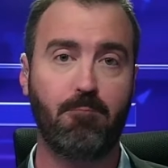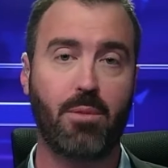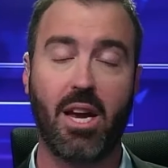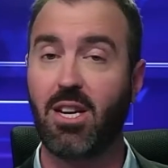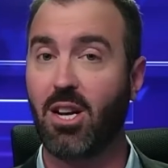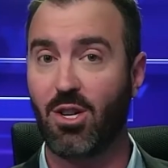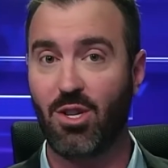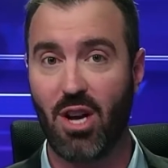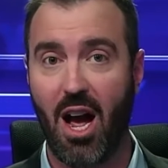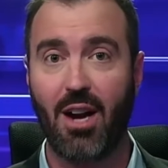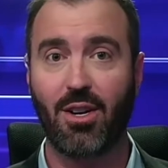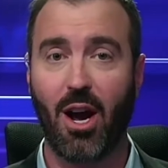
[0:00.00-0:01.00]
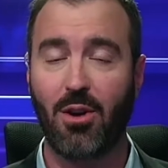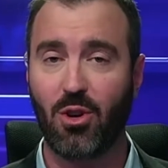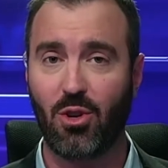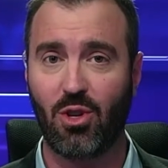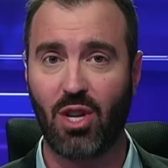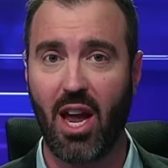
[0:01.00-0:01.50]
He did not
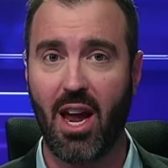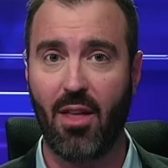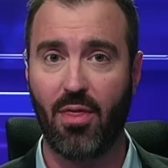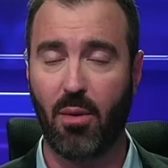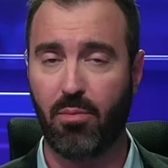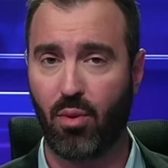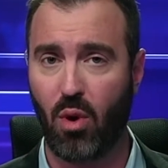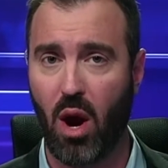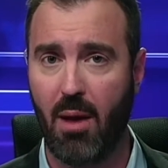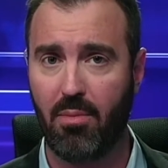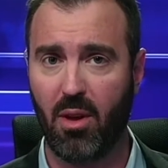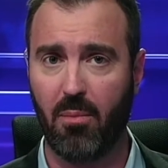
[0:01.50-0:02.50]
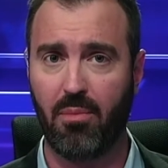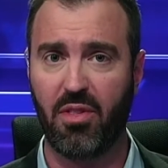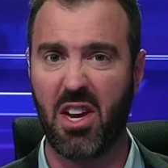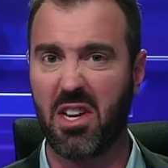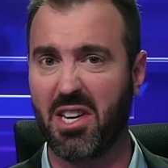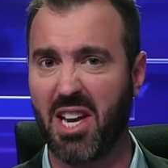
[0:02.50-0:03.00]
understand the problem, the
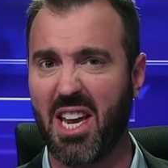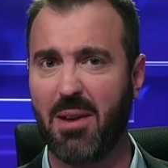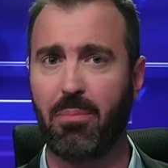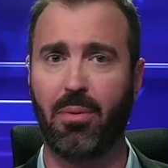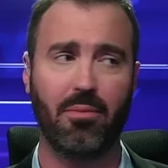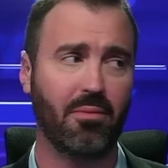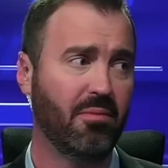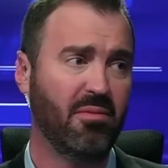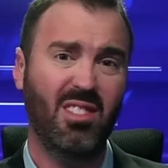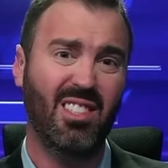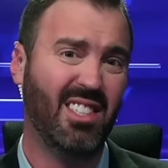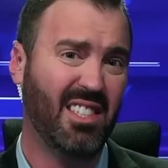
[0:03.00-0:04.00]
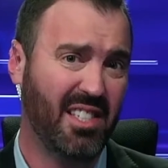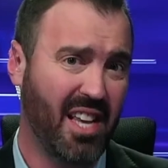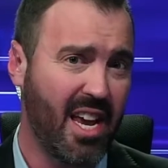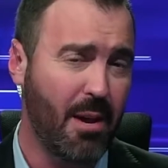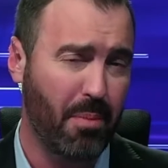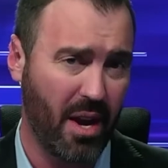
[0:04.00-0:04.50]
deep,
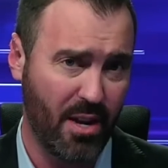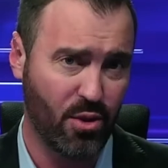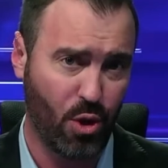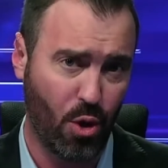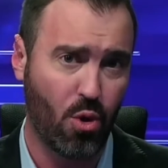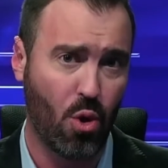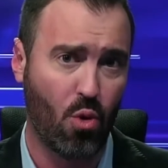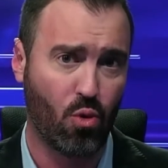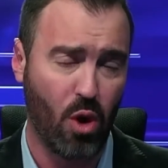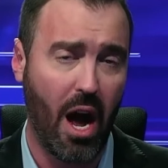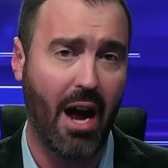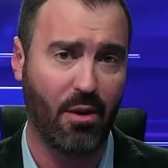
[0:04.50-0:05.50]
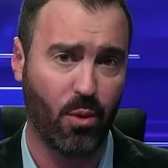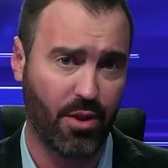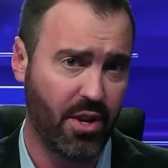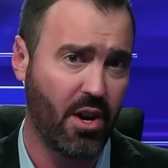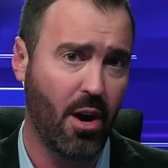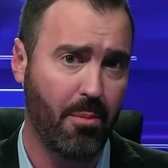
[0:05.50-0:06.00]
deep internal rot
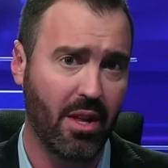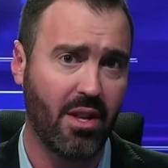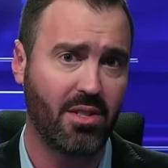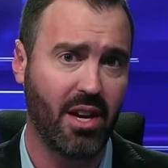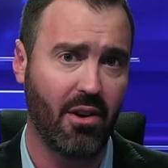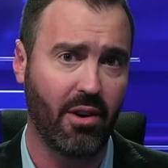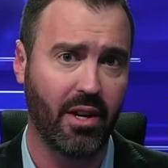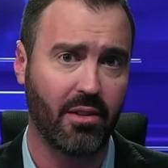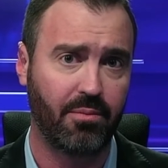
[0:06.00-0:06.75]
within our military.